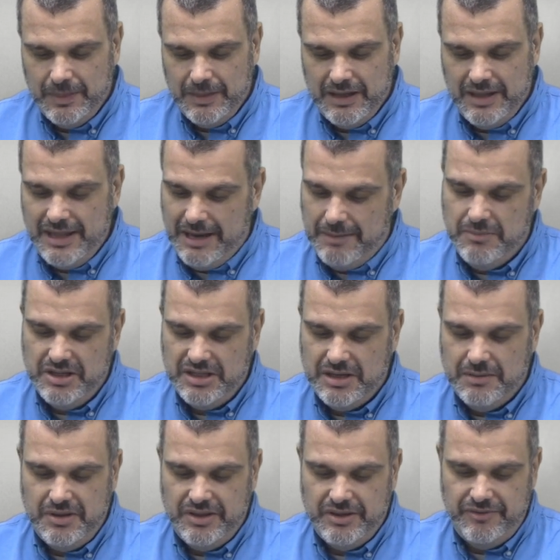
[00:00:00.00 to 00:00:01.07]
And that must
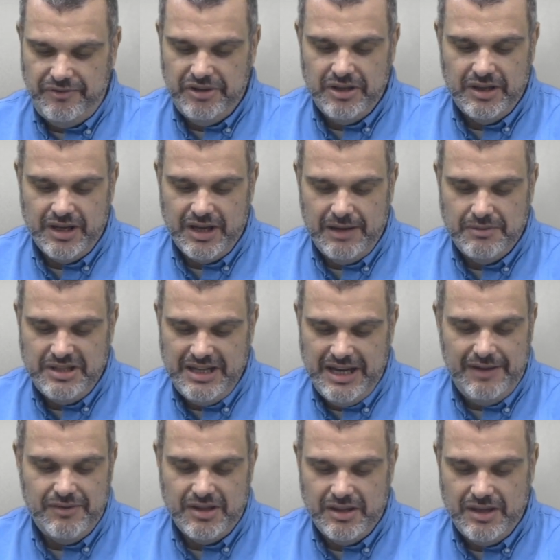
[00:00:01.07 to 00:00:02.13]
have been the feeling I was
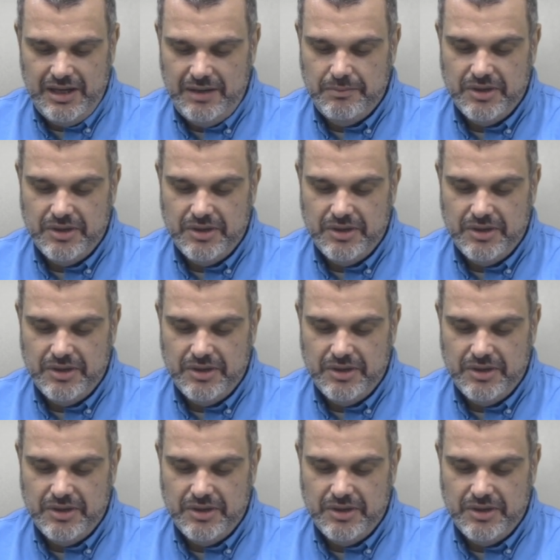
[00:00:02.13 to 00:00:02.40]
having then,